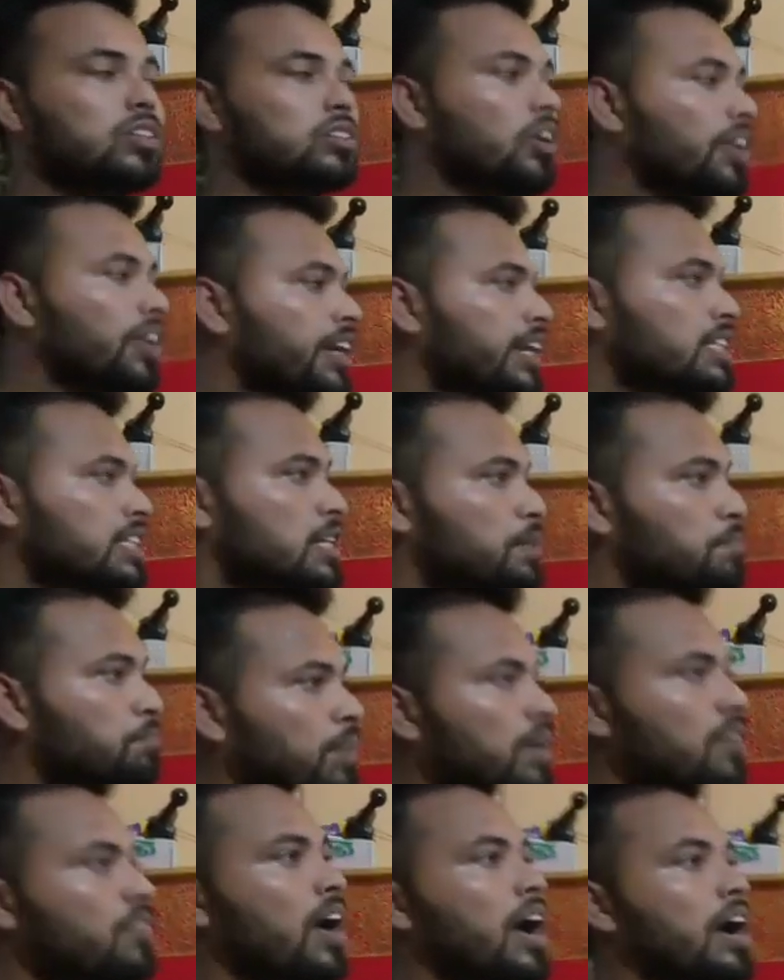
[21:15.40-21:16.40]
or in a
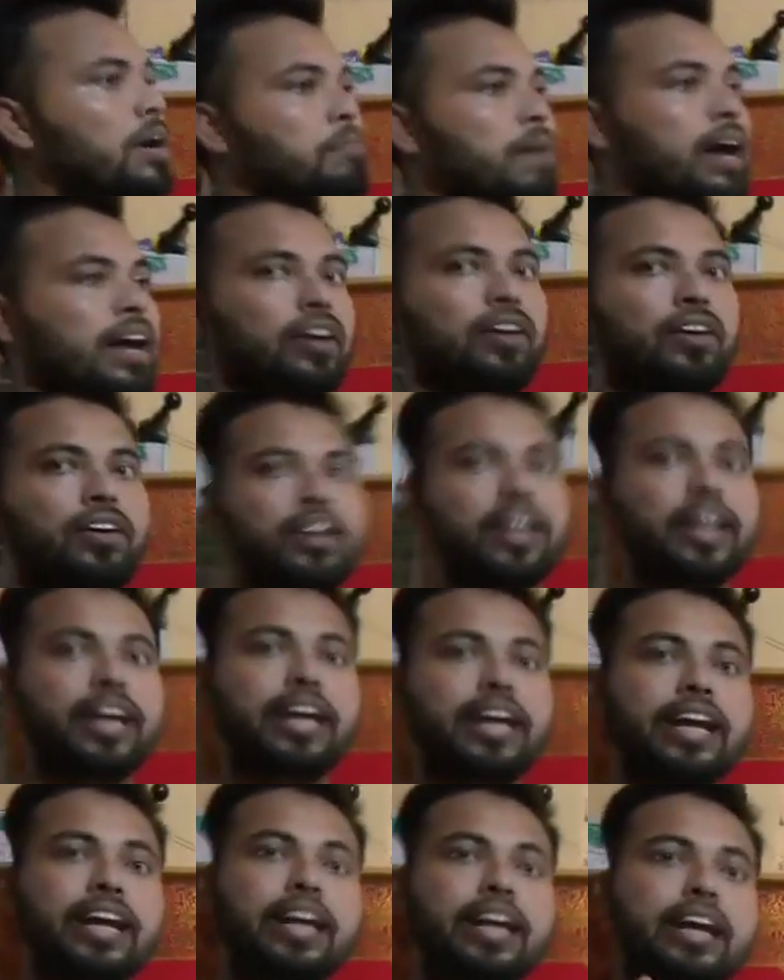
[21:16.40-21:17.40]
simplified manner,
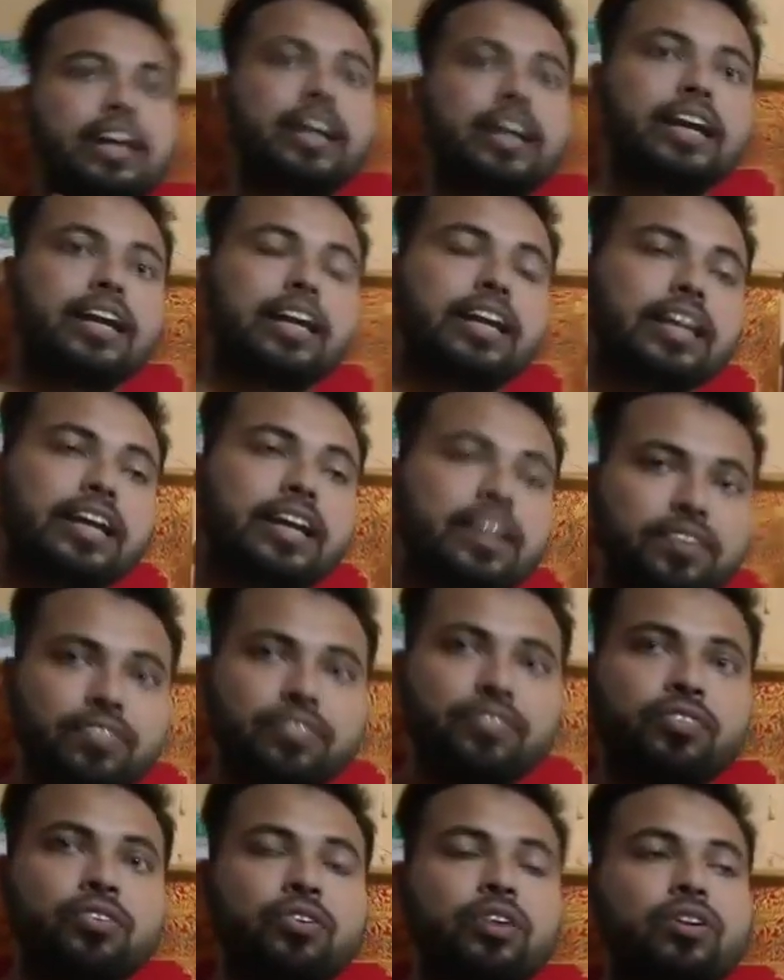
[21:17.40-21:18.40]

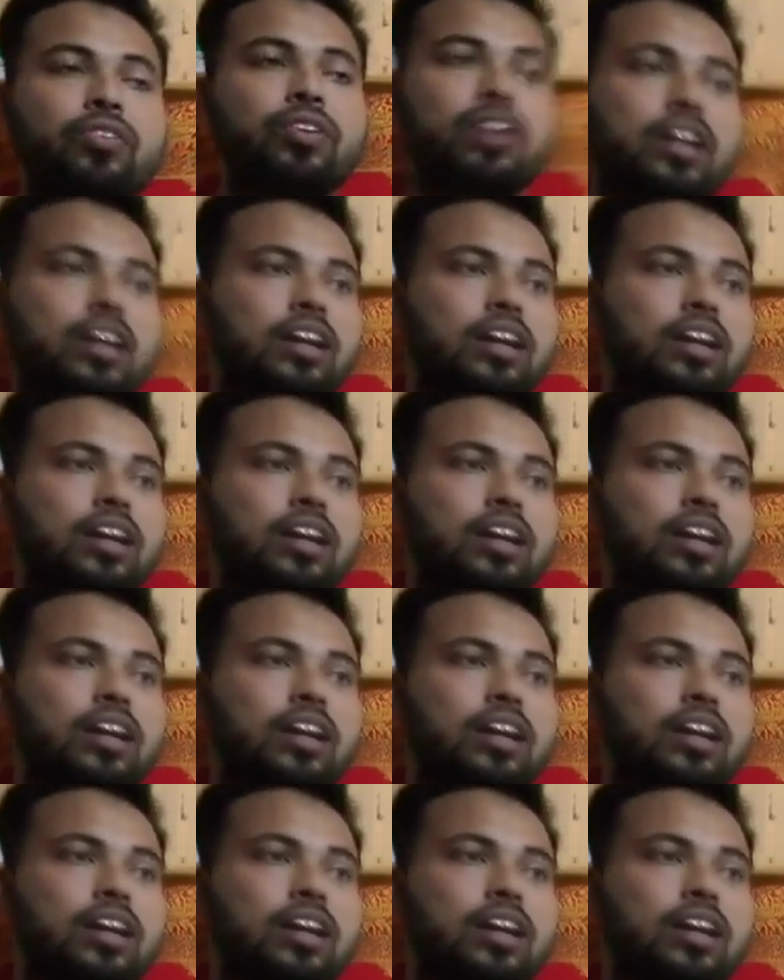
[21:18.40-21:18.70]
if we